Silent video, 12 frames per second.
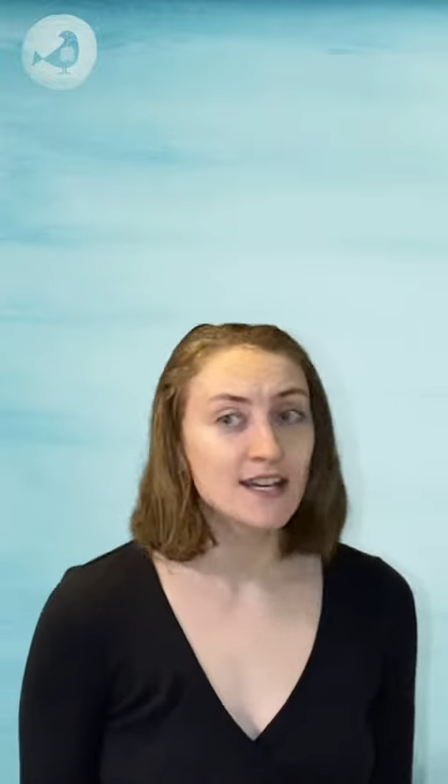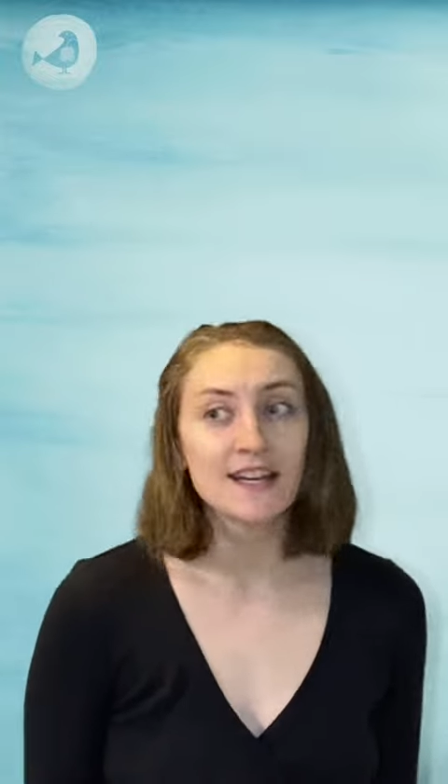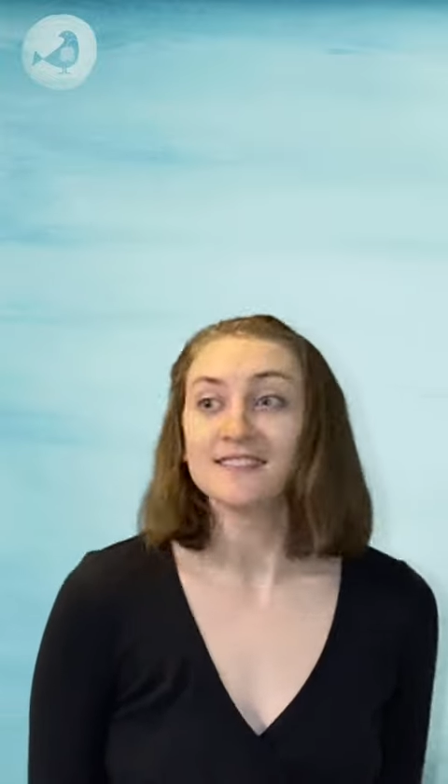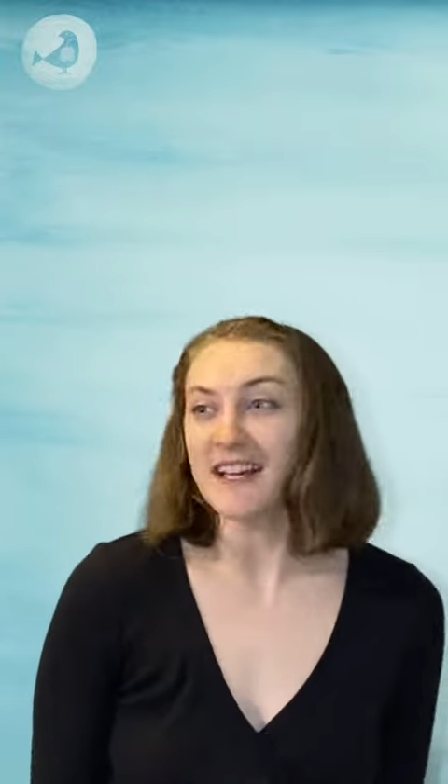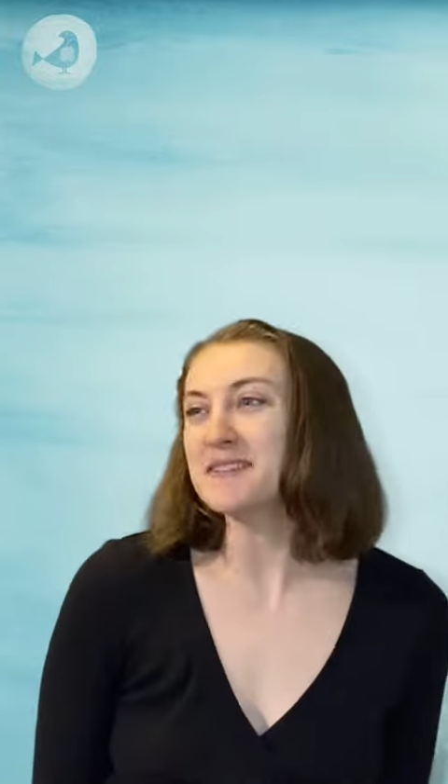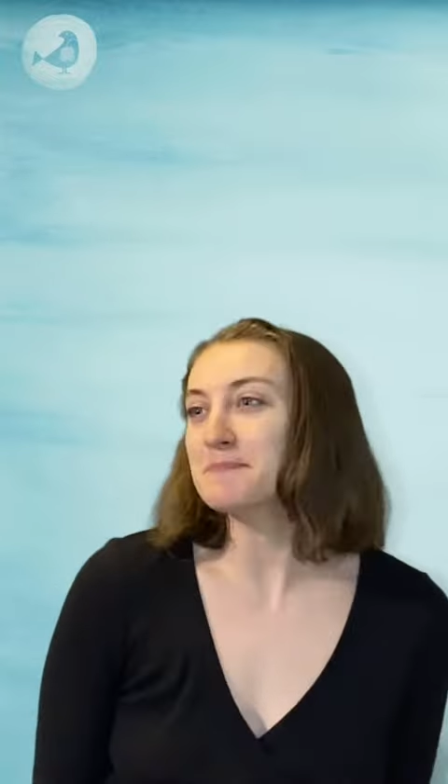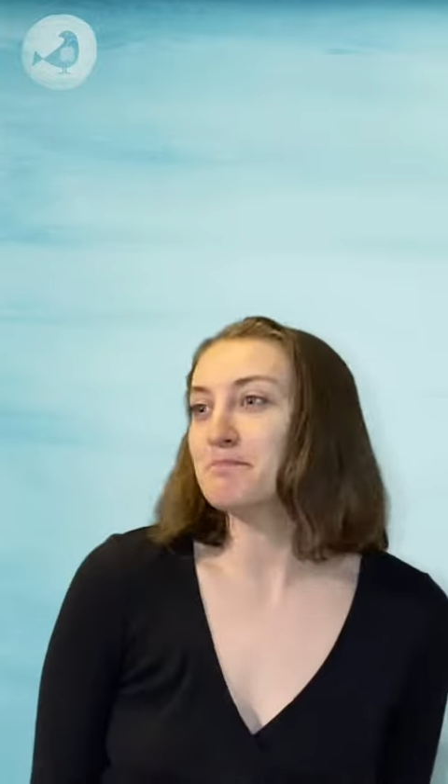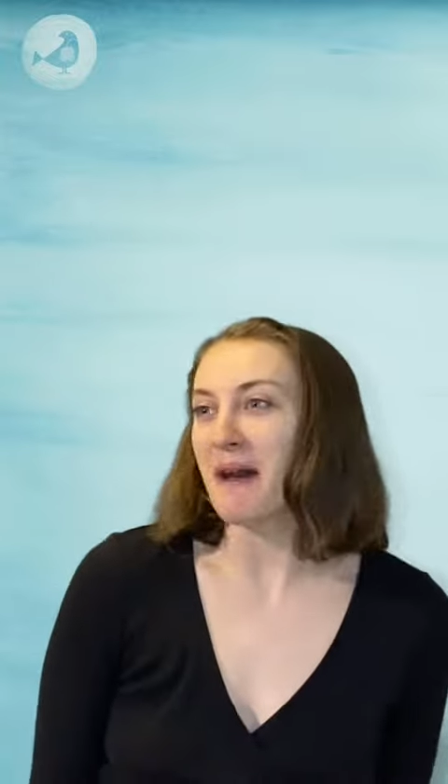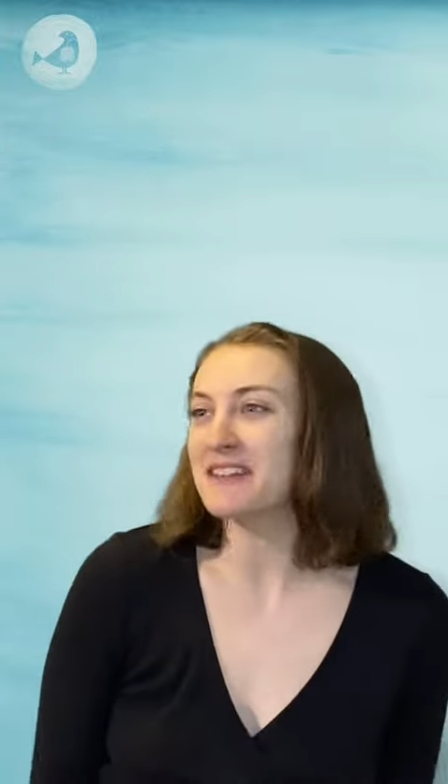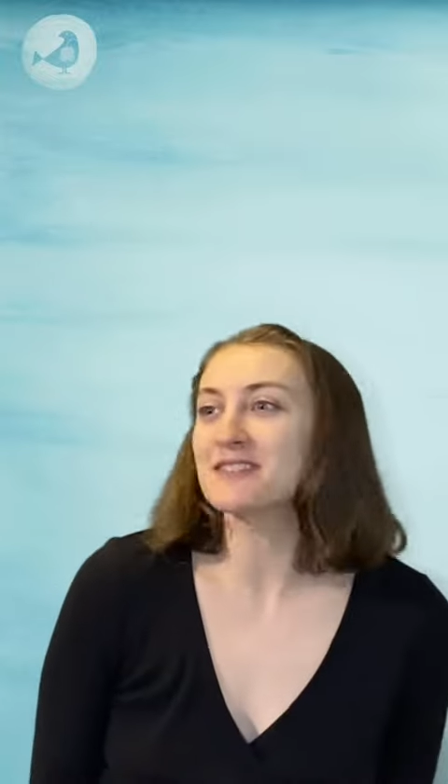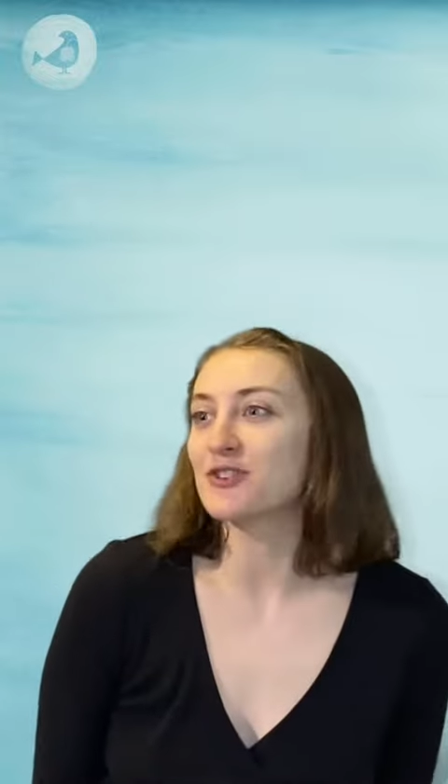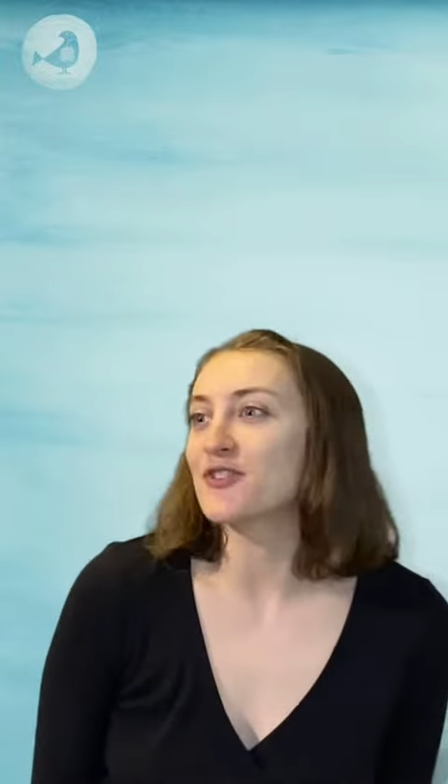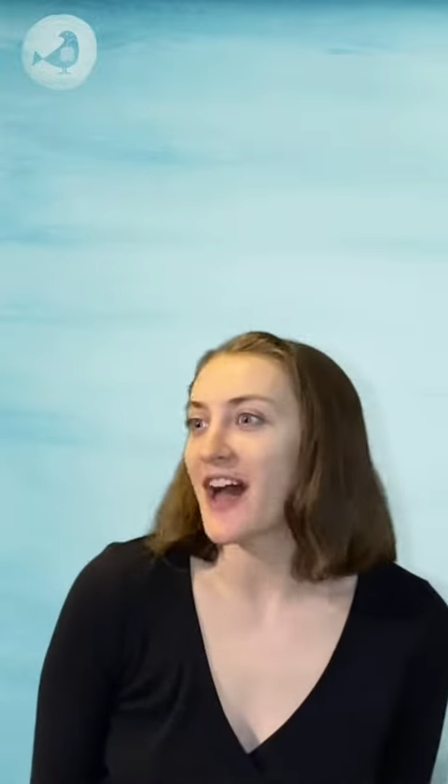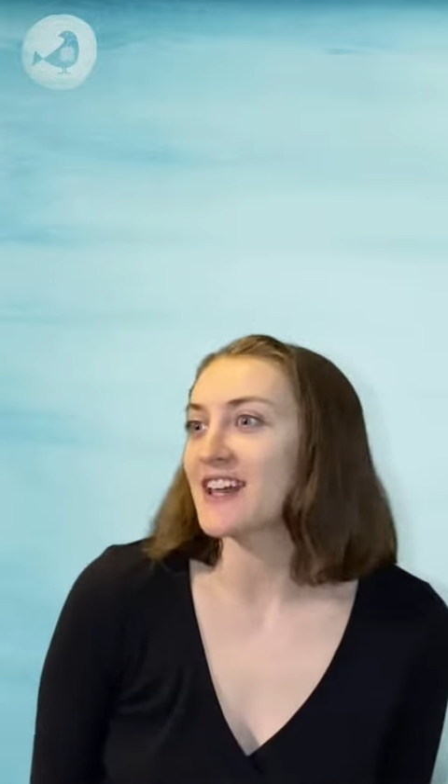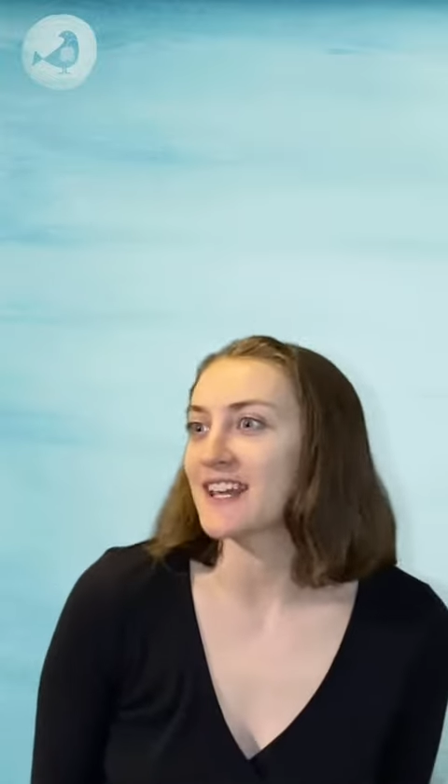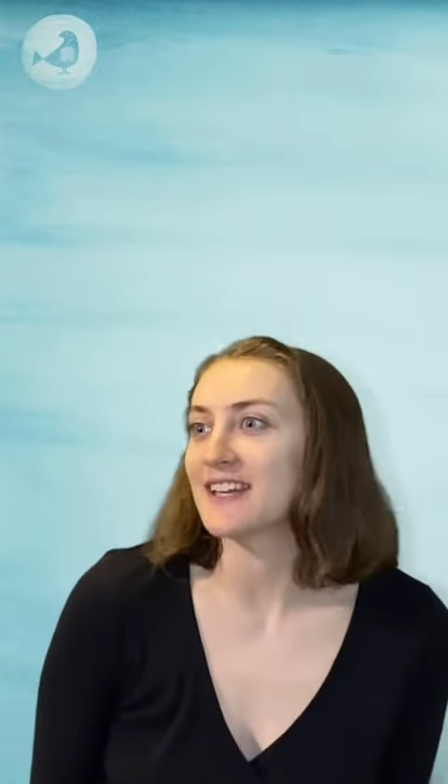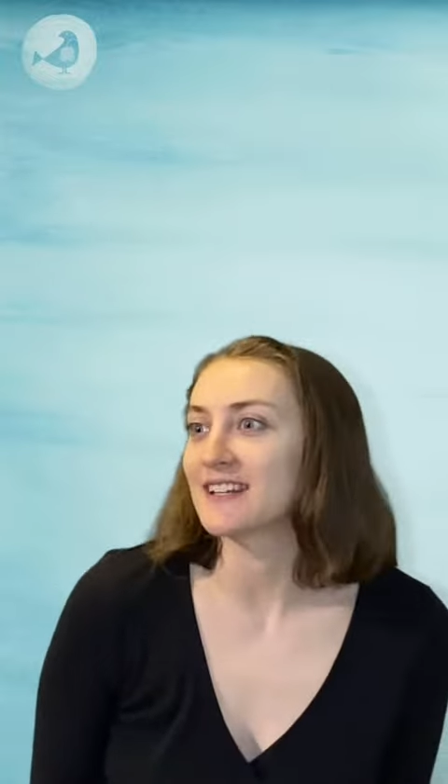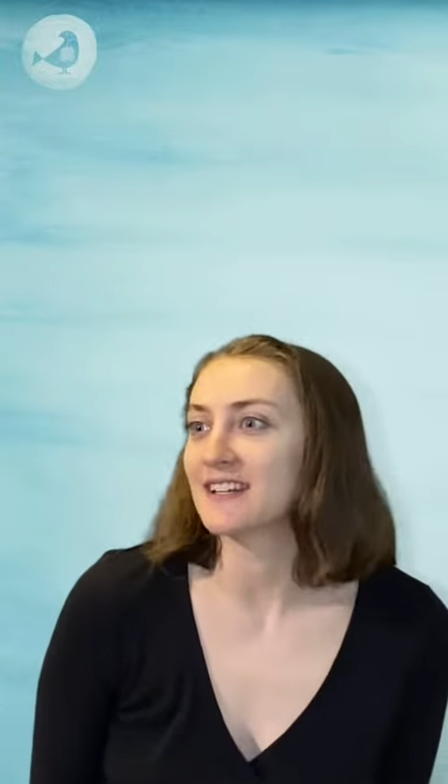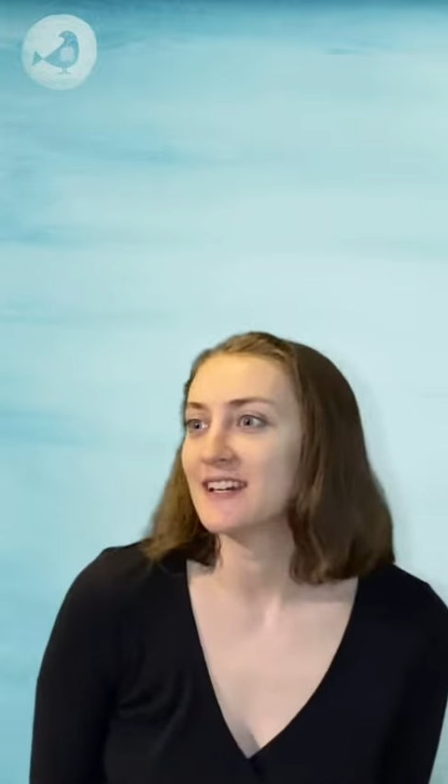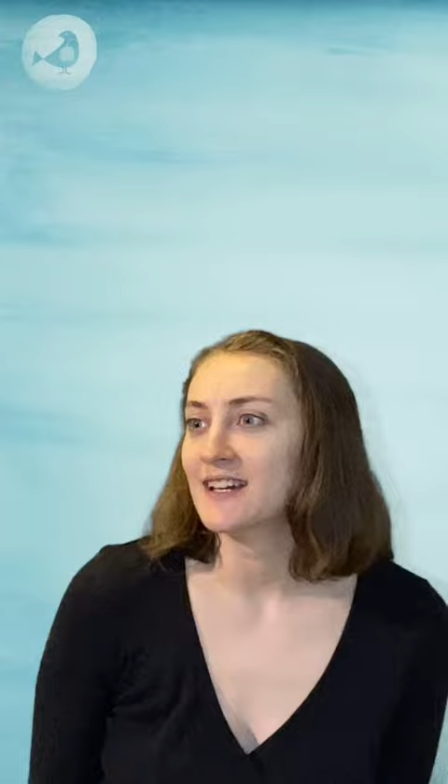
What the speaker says: Let's pencil that in.